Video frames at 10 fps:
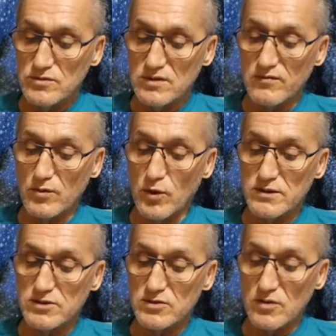He
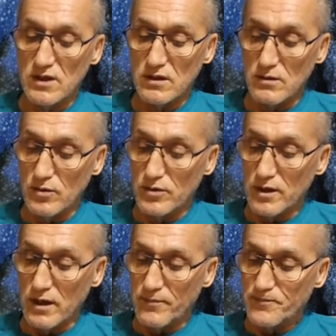focused a
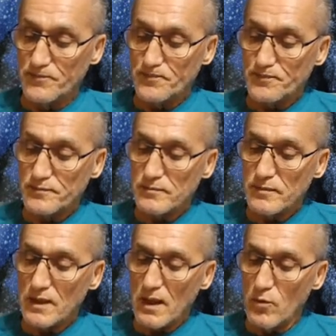ray of mighty
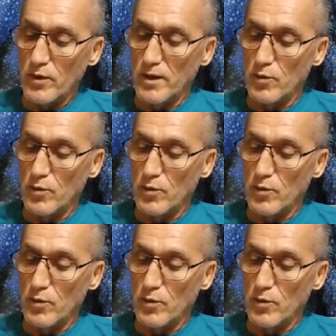power